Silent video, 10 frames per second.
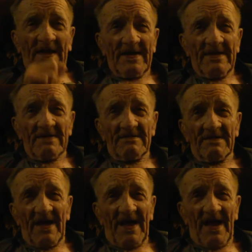Really.
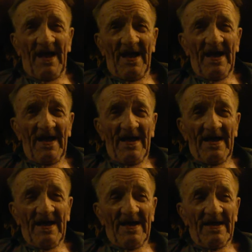
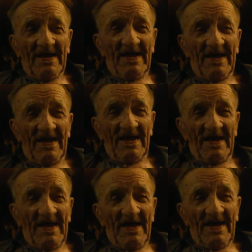Well, that
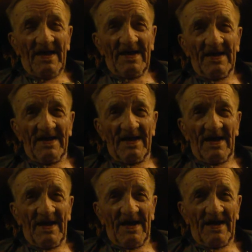says a lot about
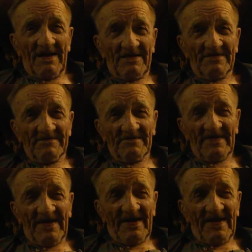you
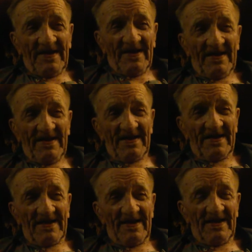as a human
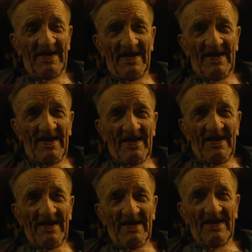being. That you
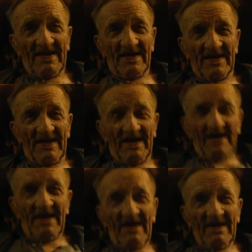just looked at them
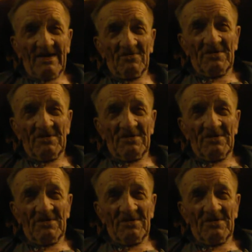all as human